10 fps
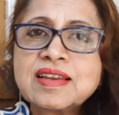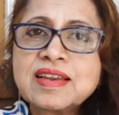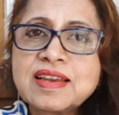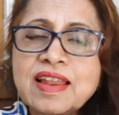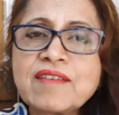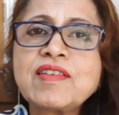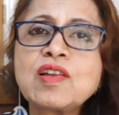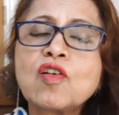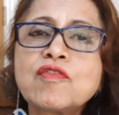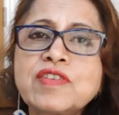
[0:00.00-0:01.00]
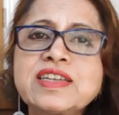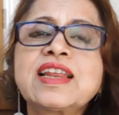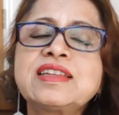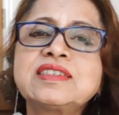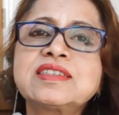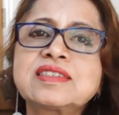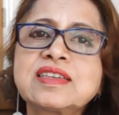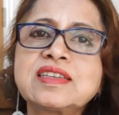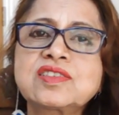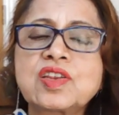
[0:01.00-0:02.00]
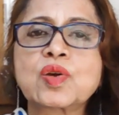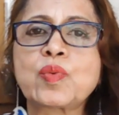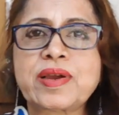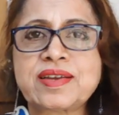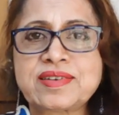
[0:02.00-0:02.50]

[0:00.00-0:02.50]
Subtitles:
level of intelligence is required.